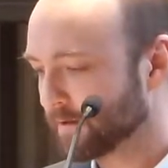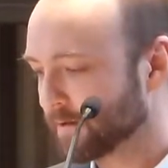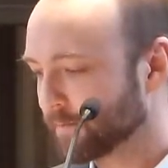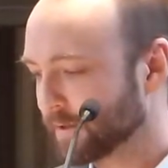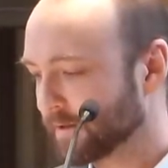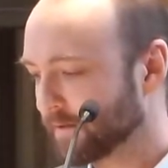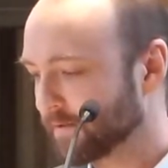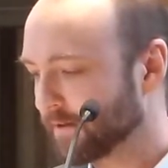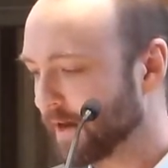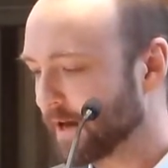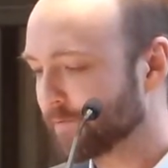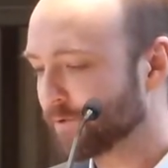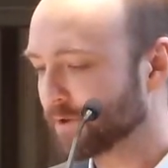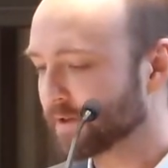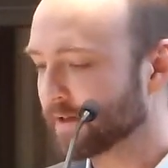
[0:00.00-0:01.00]
But the
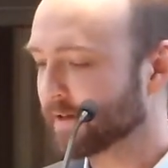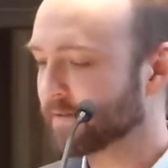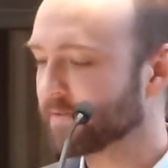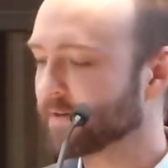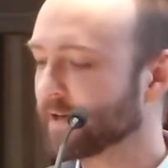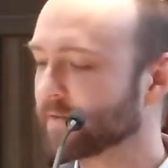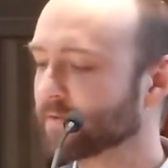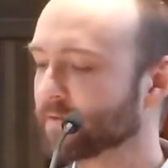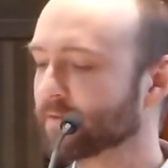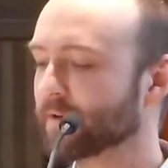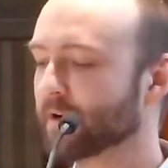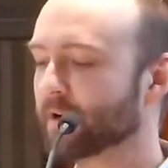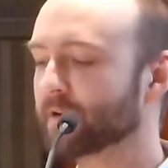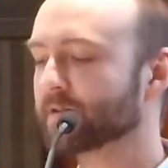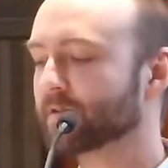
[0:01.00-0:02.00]
scaffolding is
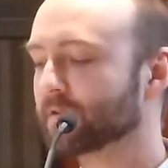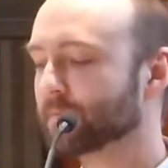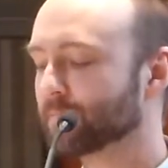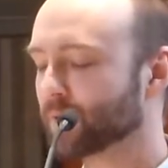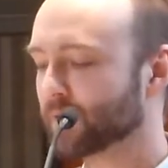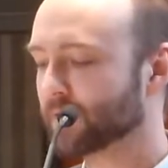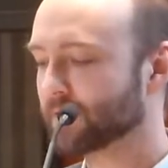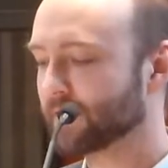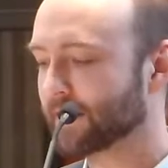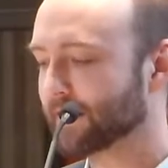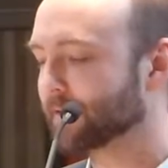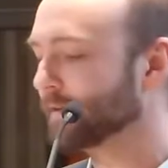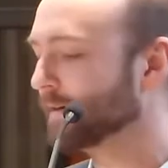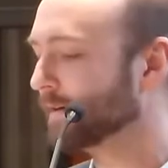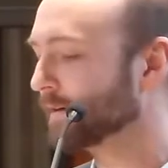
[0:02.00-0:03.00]
necessary to support the
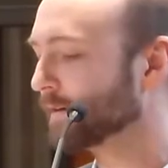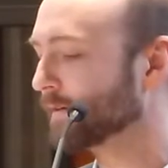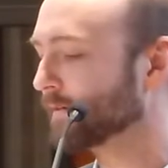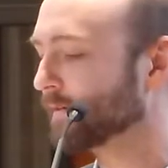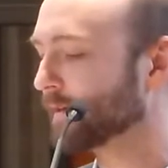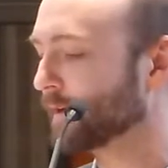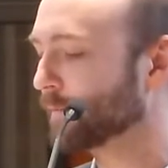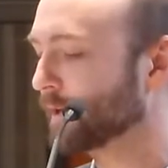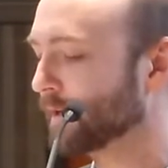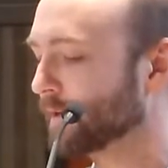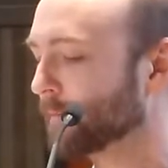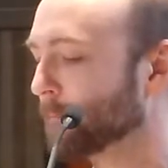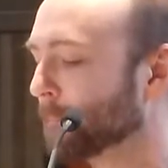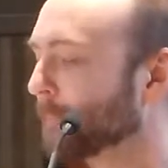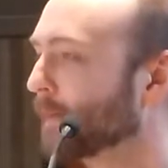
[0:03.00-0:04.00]
ideas. I
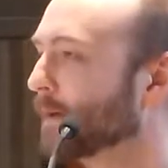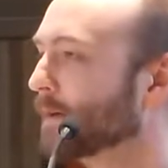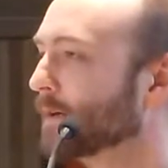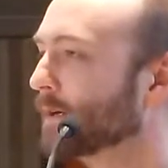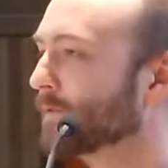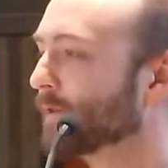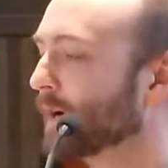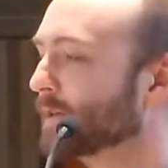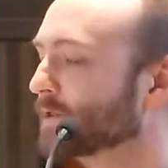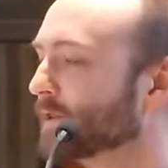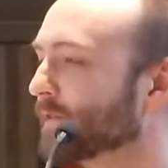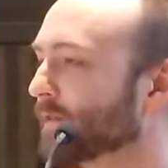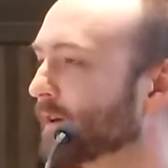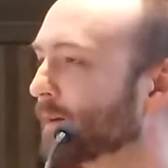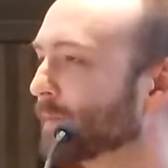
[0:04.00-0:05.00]
mean, if I
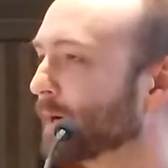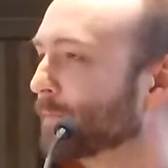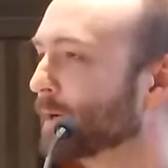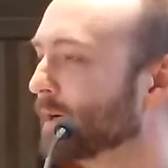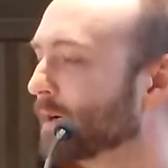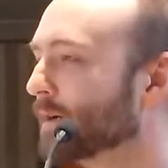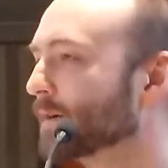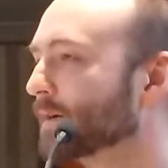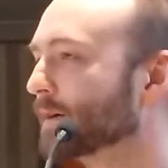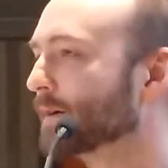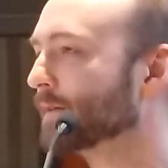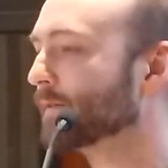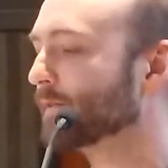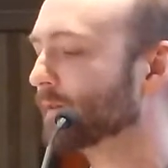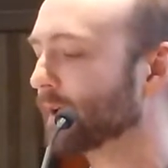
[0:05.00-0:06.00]
just come up here
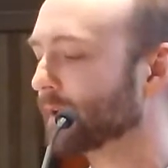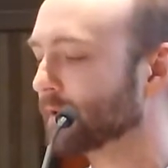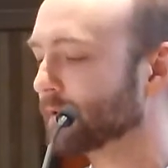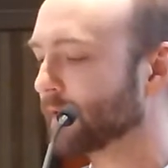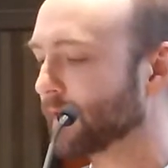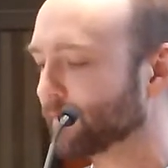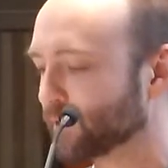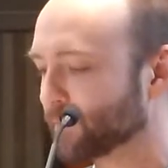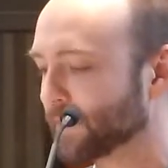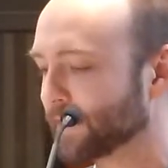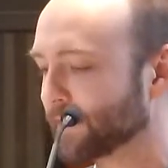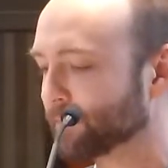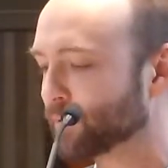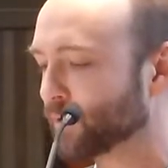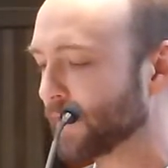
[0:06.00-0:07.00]
and said,
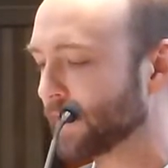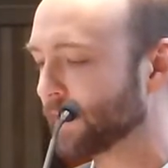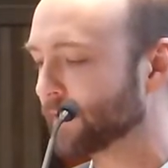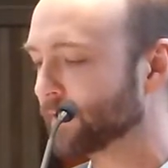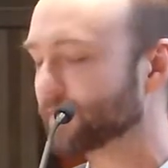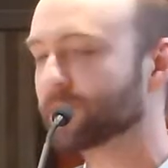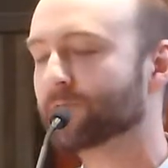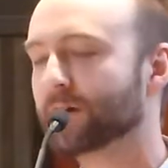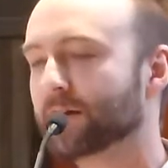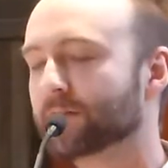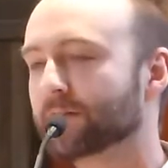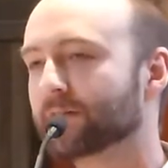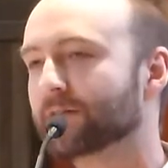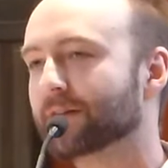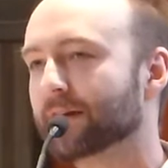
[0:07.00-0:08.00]
everybody prays,
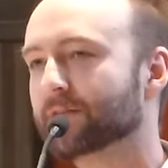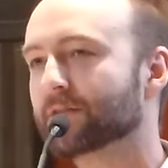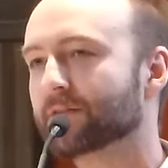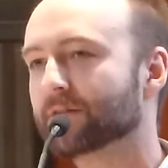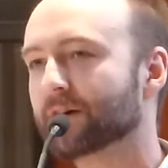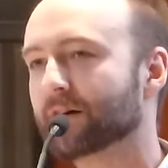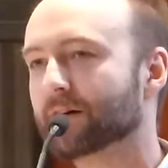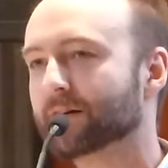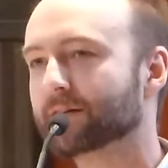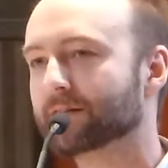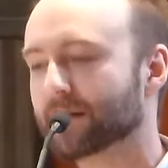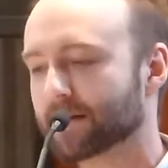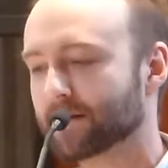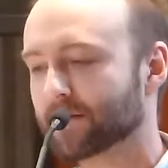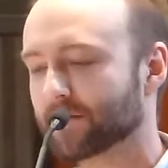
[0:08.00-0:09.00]
faith is necessary,
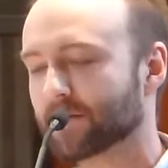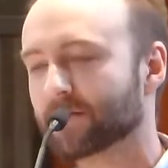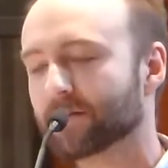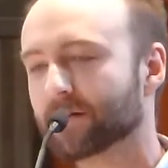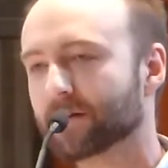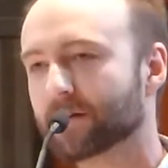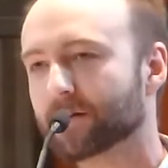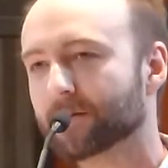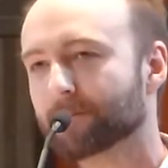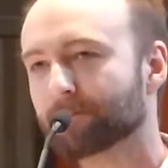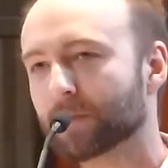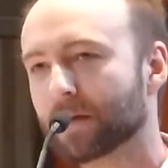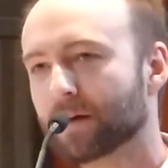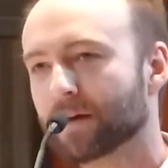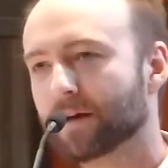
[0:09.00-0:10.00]
luck is a
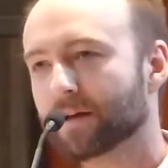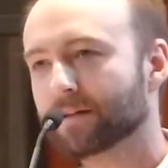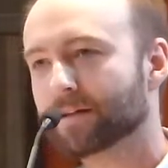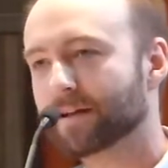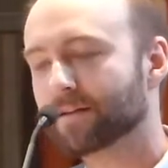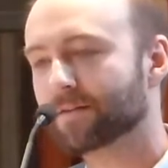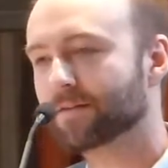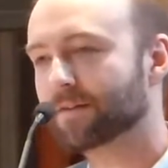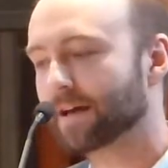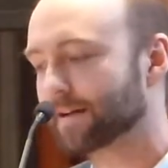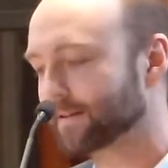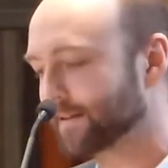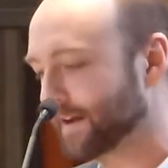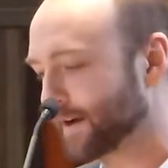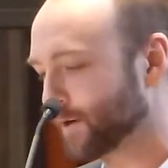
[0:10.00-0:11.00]
skill, and then
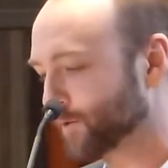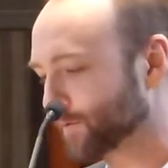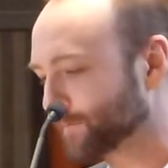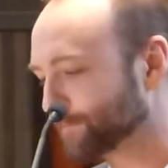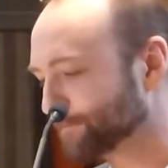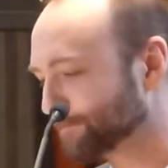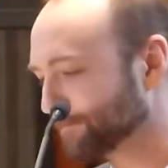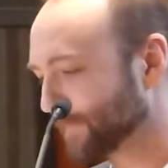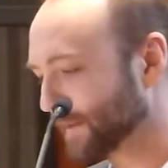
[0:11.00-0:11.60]
sat down,